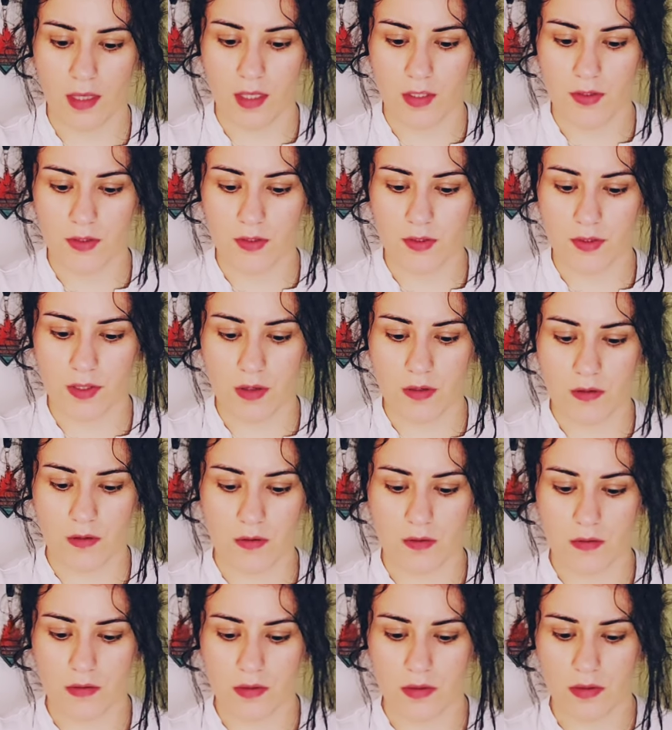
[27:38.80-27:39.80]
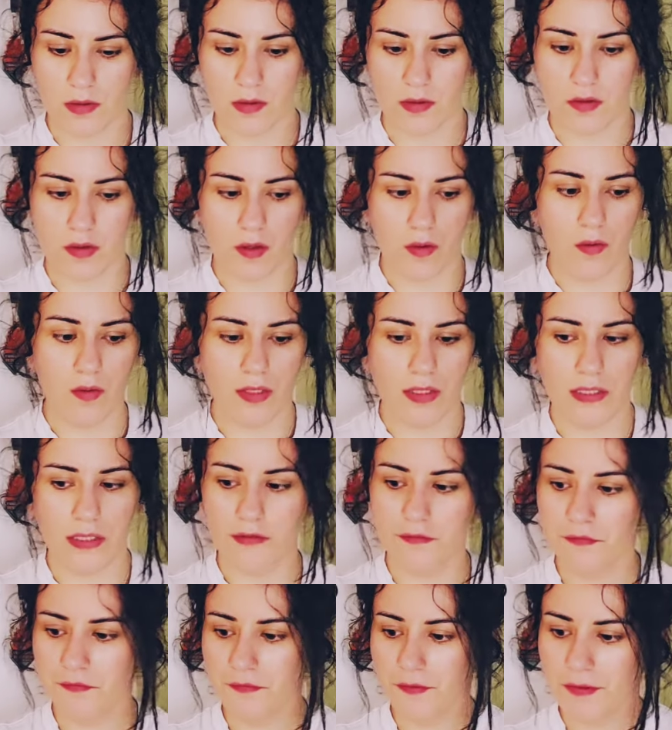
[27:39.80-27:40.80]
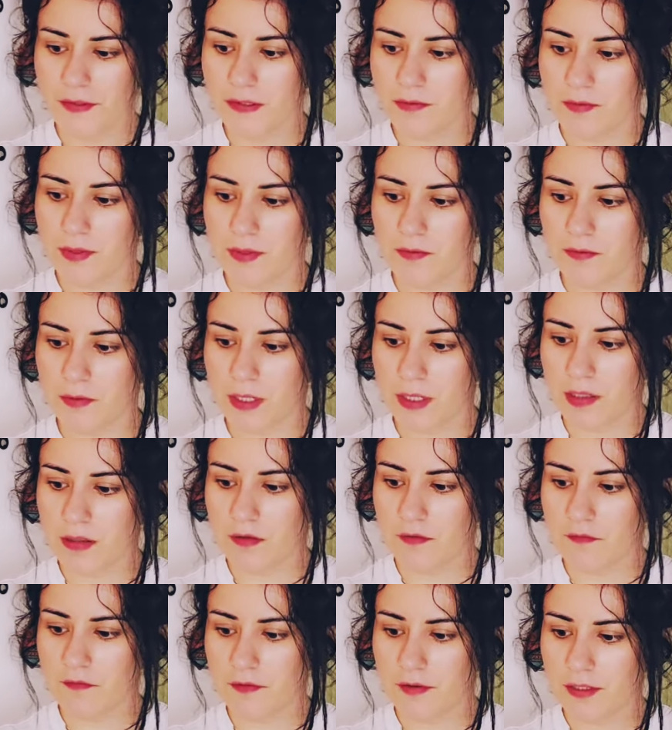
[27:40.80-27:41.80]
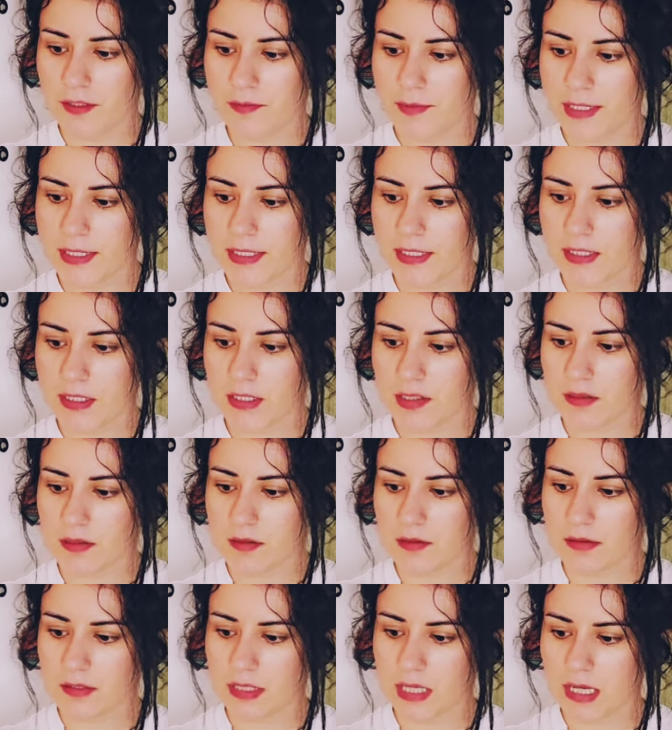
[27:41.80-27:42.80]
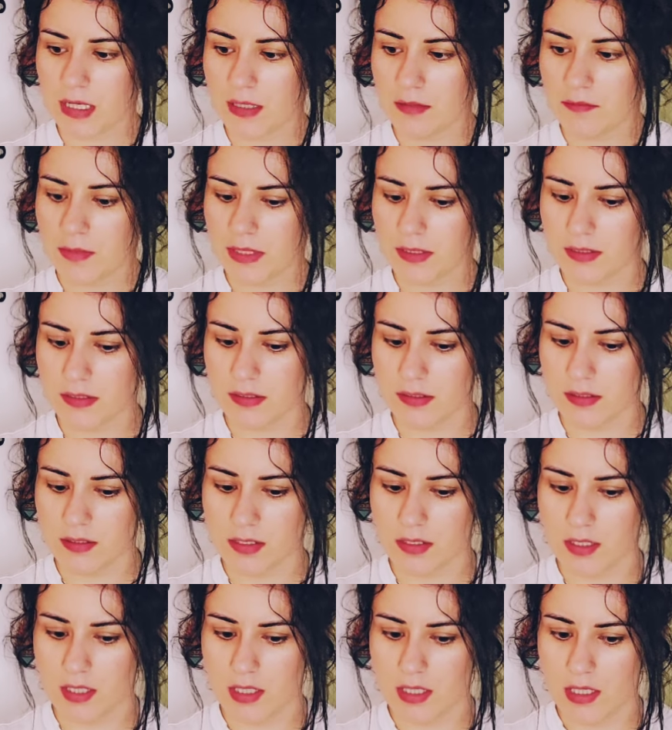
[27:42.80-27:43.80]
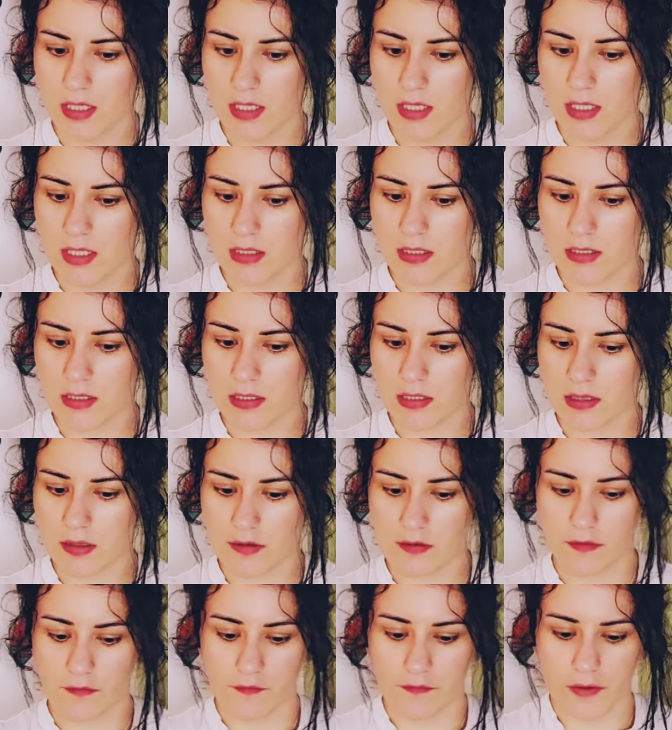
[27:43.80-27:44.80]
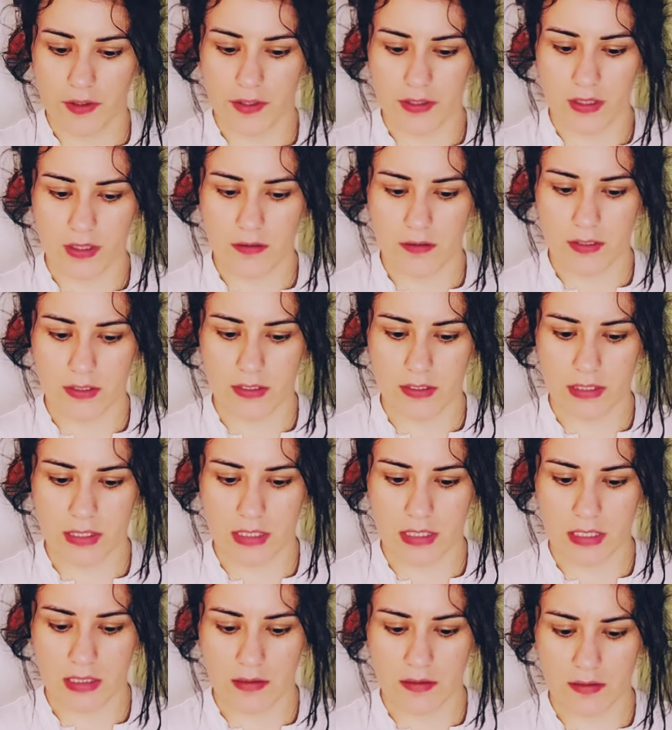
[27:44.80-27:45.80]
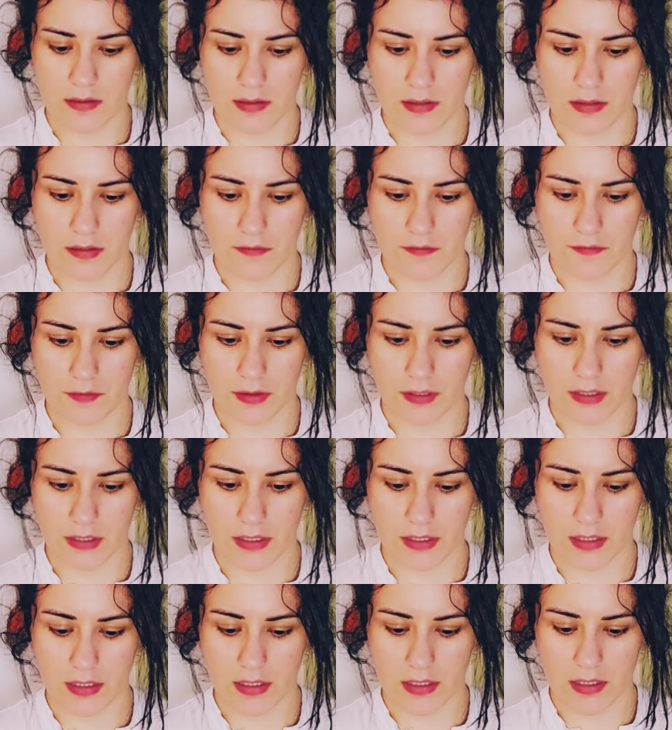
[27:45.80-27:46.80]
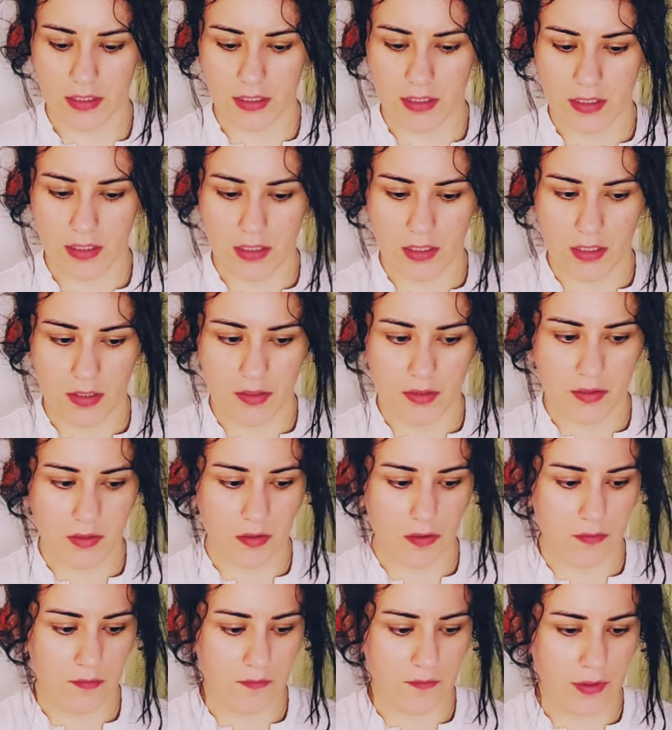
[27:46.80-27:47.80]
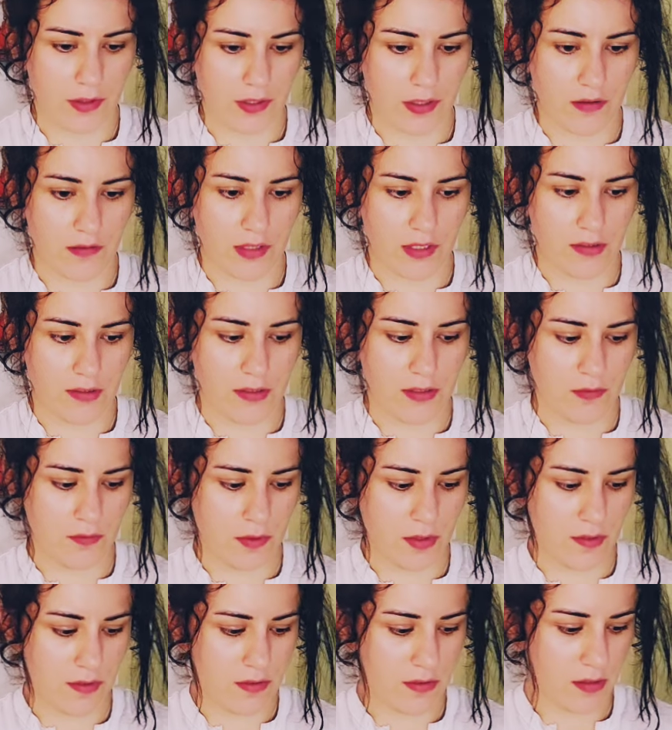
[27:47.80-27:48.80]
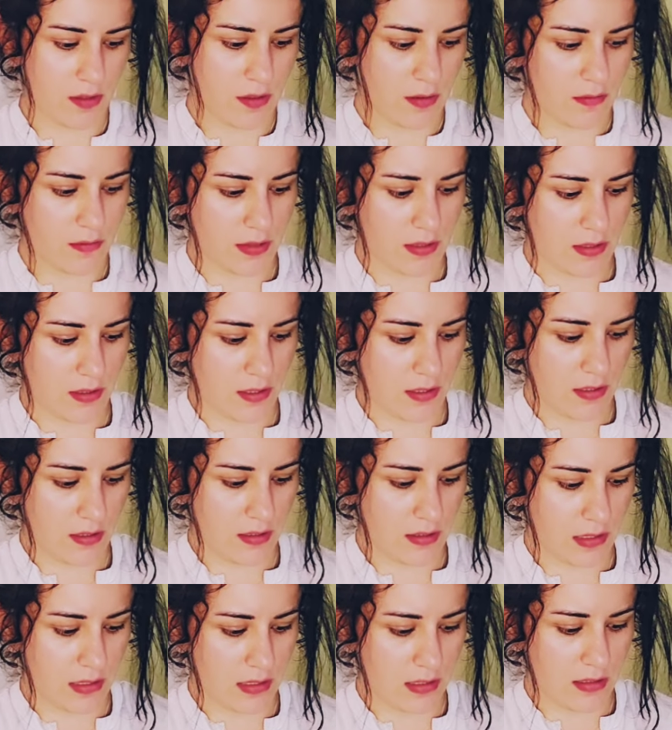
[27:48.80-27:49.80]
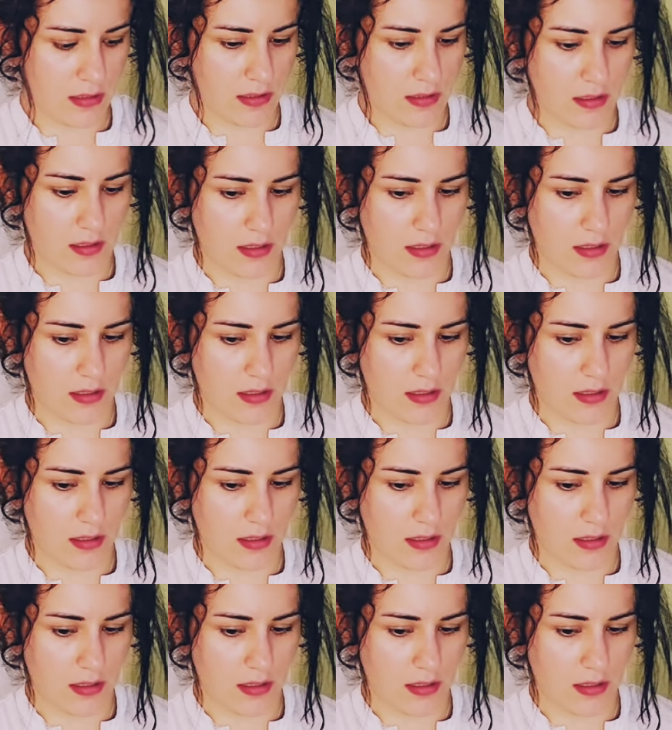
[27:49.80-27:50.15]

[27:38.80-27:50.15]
So the only difference between the first message and the second message is that the Virgo is seeing this differently. So Virgo, let's see where this goes in the extended.